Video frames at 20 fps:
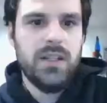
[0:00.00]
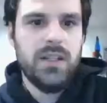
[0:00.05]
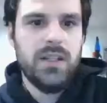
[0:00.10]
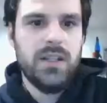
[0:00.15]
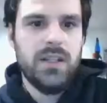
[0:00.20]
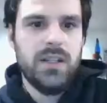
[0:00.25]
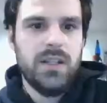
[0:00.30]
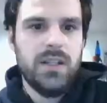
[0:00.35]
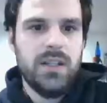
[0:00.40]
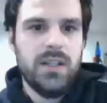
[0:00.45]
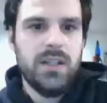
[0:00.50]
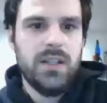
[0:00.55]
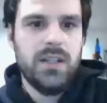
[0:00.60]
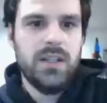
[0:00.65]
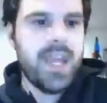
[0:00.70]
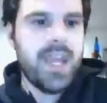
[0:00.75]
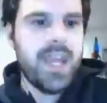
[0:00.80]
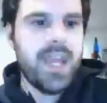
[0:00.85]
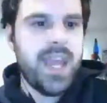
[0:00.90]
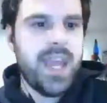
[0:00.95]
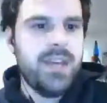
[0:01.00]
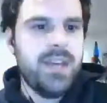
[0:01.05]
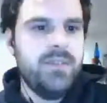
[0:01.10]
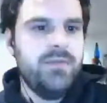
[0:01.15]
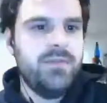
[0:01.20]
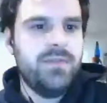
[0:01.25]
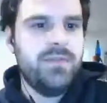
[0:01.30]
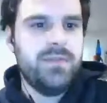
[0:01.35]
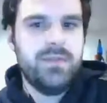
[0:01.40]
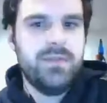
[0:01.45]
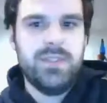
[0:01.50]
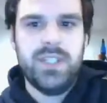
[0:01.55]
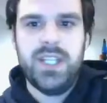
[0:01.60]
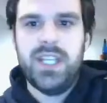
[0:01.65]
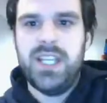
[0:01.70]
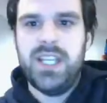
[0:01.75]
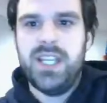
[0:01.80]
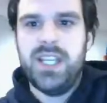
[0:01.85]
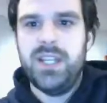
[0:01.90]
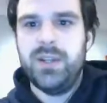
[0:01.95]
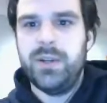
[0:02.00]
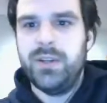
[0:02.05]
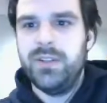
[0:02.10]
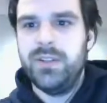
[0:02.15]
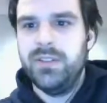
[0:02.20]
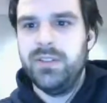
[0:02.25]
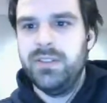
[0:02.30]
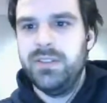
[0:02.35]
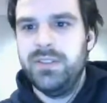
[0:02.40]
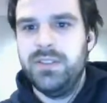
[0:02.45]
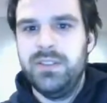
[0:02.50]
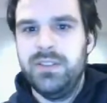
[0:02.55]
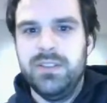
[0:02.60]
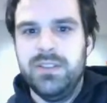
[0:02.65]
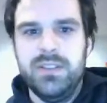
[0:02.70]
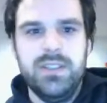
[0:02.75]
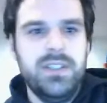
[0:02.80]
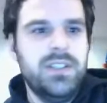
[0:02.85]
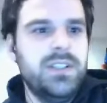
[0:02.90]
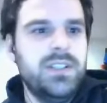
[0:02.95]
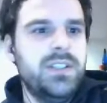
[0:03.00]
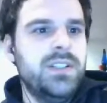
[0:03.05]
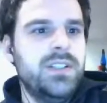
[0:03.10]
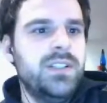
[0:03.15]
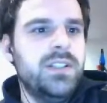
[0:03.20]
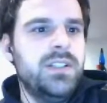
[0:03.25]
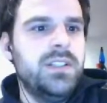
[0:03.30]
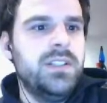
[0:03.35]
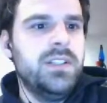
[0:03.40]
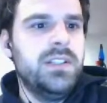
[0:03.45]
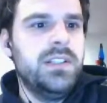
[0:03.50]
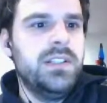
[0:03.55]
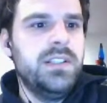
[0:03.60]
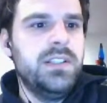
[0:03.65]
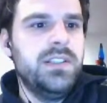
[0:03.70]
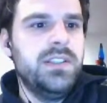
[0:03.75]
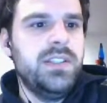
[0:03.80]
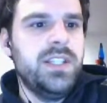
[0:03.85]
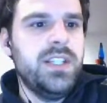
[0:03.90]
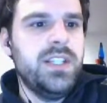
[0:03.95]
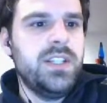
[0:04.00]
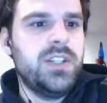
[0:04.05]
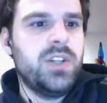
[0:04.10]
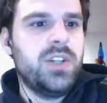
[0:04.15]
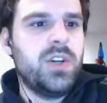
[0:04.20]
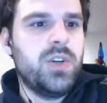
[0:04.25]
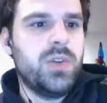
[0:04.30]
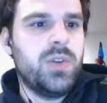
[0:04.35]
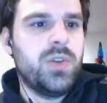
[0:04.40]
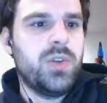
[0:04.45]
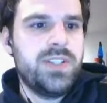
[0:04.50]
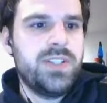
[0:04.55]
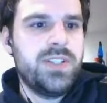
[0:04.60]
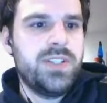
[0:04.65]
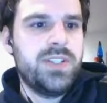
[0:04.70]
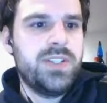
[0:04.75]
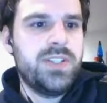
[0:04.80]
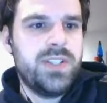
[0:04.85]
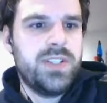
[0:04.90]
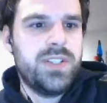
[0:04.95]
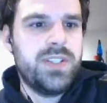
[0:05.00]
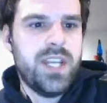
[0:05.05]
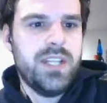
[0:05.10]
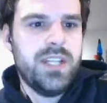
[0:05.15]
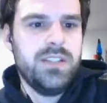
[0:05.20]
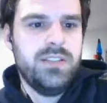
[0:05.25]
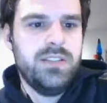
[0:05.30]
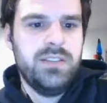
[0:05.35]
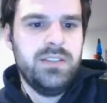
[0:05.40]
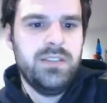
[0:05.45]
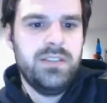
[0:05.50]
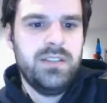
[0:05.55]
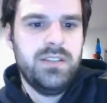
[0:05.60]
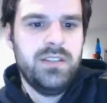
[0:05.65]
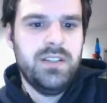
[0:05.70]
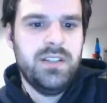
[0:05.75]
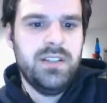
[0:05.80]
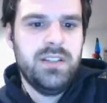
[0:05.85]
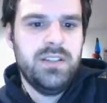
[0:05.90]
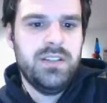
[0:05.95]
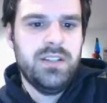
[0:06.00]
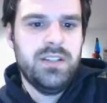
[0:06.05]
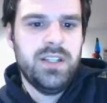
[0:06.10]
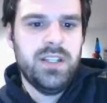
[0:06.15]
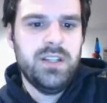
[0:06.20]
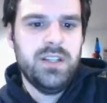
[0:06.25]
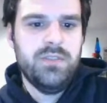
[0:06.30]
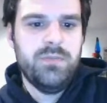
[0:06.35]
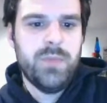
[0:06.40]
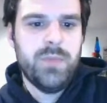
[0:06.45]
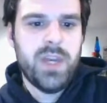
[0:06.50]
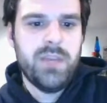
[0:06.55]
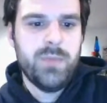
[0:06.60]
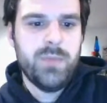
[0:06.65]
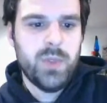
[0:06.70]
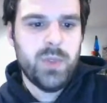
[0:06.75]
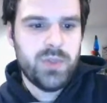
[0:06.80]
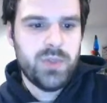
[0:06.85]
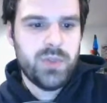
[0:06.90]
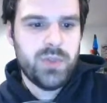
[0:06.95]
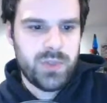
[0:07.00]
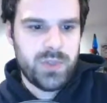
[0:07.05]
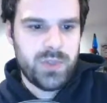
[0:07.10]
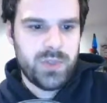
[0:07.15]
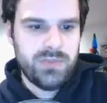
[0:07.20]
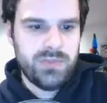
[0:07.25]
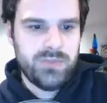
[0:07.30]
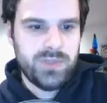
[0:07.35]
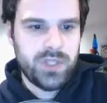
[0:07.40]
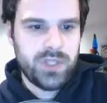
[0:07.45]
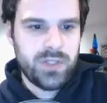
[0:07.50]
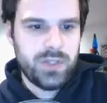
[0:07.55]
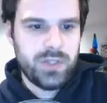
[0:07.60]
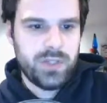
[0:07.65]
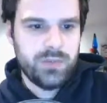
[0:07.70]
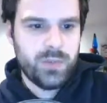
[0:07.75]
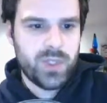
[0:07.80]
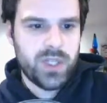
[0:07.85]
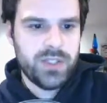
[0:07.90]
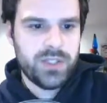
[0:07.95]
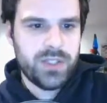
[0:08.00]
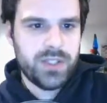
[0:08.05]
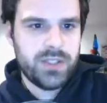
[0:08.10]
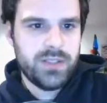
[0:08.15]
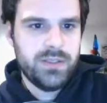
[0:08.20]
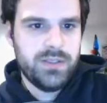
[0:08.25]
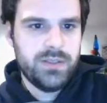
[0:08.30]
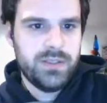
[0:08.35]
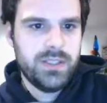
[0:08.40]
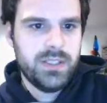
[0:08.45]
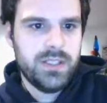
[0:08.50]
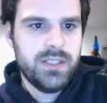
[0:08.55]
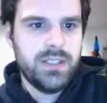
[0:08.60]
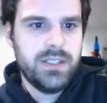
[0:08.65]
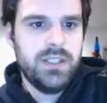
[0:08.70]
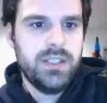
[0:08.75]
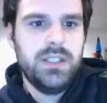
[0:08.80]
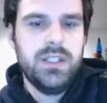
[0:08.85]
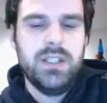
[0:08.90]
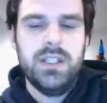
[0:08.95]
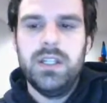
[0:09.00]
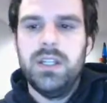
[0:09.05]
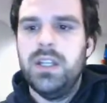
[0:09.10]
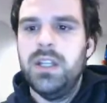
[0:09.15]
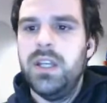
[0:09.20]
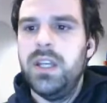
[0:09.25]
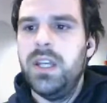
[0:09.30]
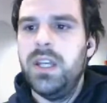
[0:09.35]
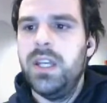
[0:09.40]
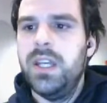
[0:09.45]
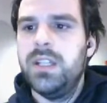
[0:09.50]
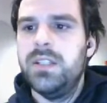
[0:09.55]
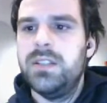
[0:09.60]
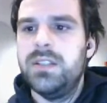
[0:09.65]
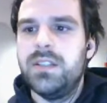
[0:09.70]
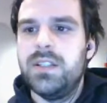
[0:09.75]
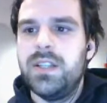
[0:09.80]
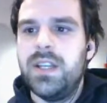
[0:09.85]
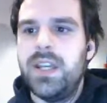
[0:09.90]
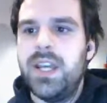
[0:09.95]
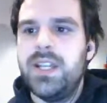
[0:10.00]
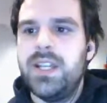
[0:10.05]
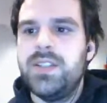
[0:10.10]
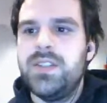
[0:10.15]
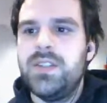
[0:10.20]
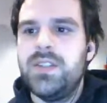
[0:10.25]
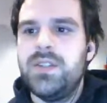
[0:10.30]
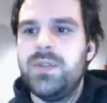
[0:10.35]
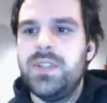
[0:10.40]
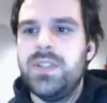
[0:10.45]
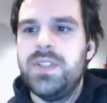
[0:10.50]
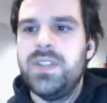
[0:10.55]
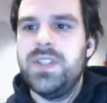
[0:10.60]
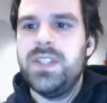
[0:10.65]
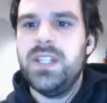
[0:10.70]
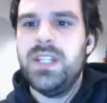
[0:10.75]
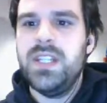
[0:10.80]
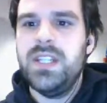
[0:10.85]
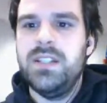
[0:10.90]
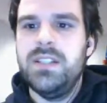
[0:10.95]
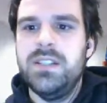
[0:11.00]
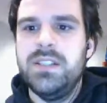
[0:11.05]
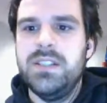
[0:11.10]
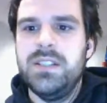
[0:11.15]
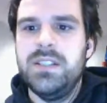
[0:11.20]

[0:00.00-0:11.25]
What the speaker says: I have here the current state of my most recent audio project. And as you can see,